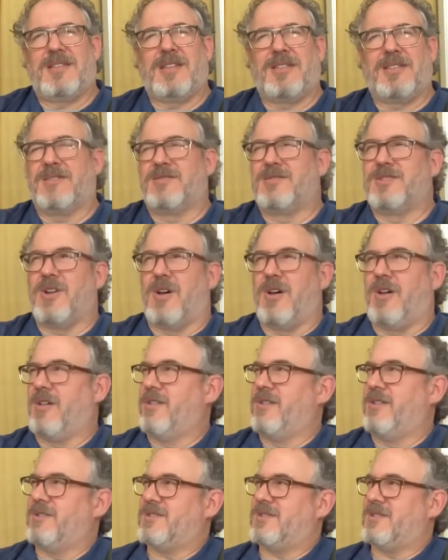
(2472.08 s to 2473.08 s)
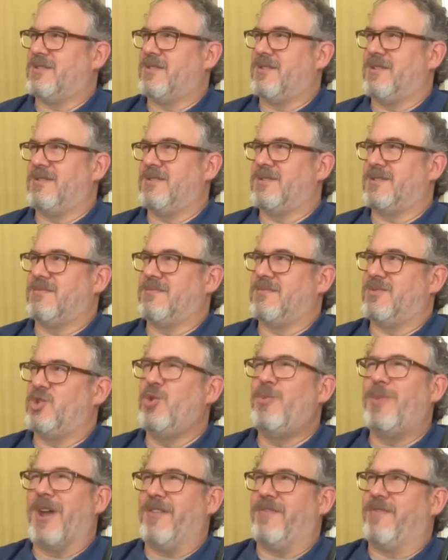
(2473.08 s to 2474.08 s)
there's all these
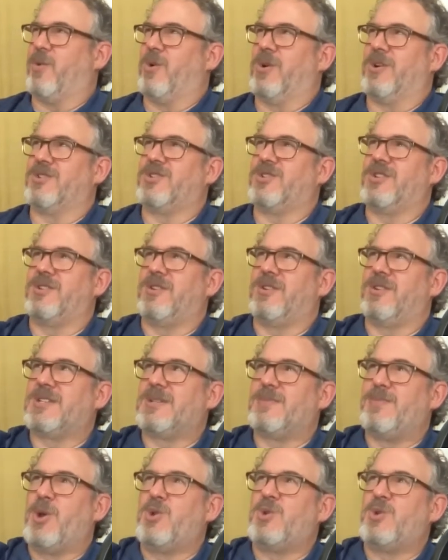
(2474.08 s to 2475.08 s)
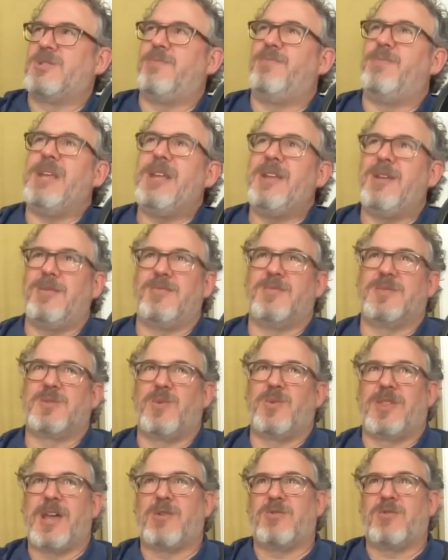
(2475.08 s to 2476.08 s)
2x4s and exposed beams
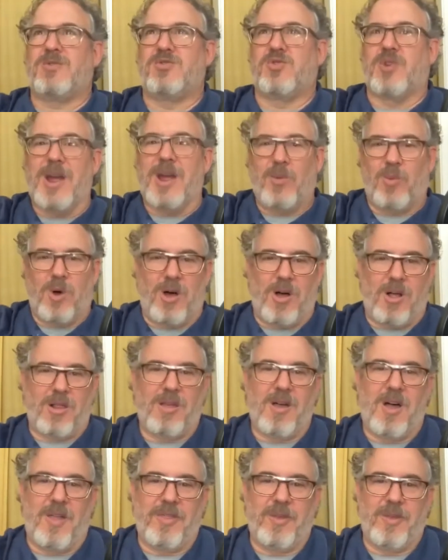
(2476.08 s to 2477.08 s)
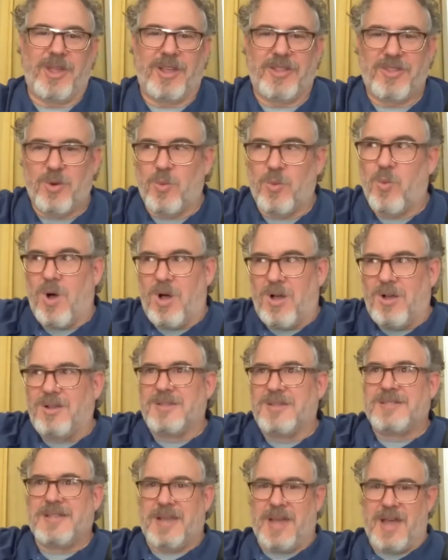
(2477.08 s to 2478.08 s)
without drywall on them. Like their
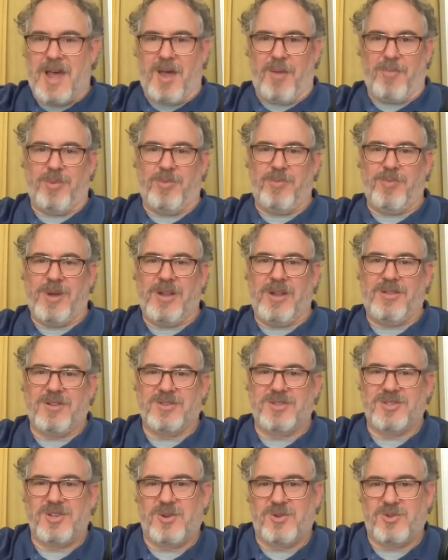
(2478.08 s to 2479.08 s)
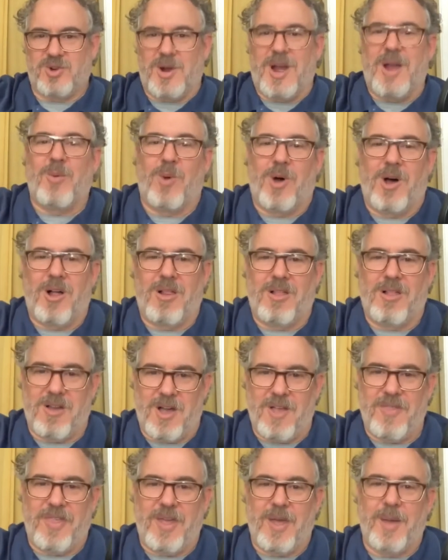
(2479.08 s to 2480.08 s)
walls up, but there's no drywall
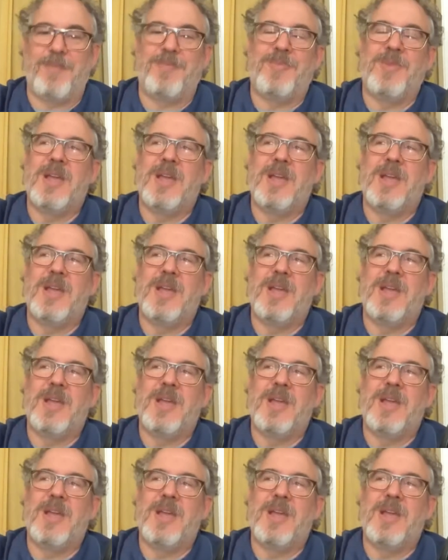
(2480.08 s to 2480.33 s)
on them.